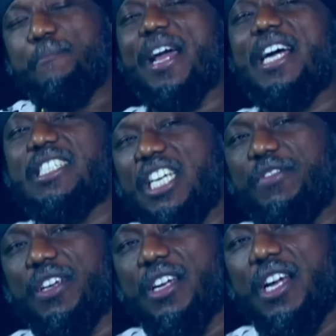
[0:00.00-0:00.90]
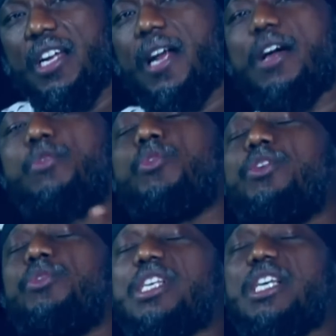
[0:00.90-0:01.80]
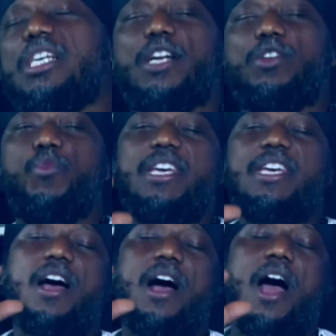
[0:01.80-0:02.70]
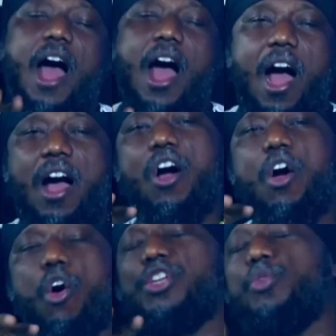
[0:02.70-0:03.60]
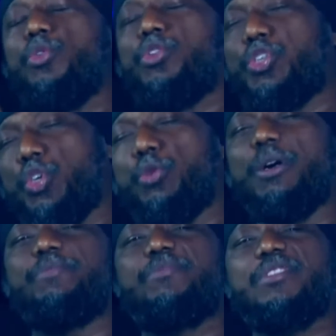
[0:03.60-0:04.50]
Empire TV. Now the good news is that we are on YouTube,